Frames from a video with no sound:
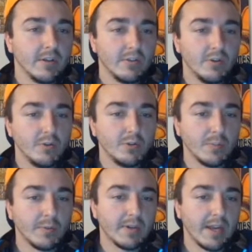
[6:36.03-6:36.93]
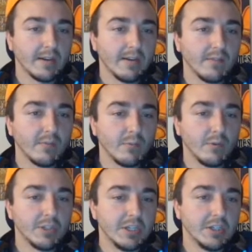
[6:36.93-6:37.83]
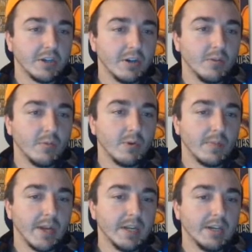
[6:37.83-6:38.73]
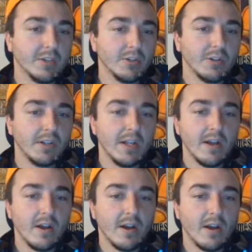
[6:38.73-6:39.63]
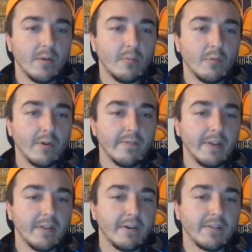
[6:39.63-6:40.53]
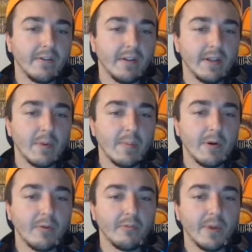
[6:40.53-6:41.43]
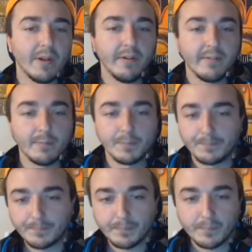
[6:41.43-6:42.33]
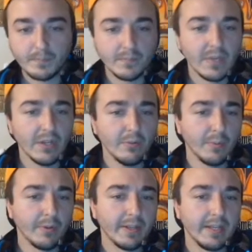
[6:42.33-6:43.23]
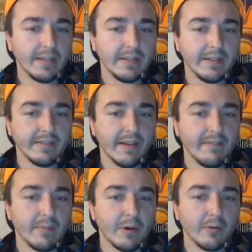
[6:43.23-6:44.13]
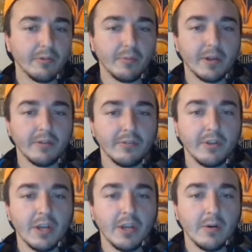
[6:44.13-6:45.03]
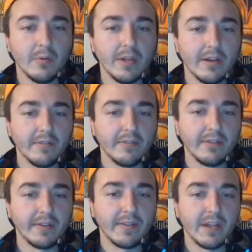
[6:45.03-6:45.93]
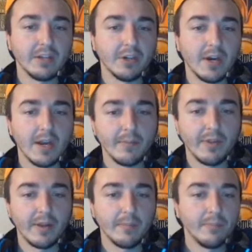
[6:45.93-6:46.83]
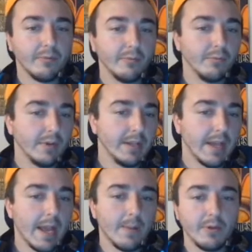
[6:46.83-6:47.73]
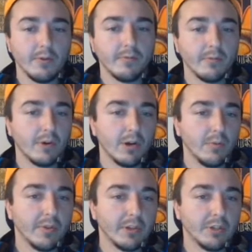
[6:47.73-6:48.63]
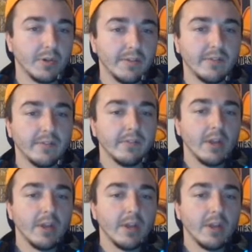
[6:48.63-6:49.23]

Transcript: 2 triple tactics, 1 change of heart, 1 mind control, 1 feather duster. I like my power spells. We're playing the 7 power spells. We have 6 hand traps. I'm pretty happy overall with the choices.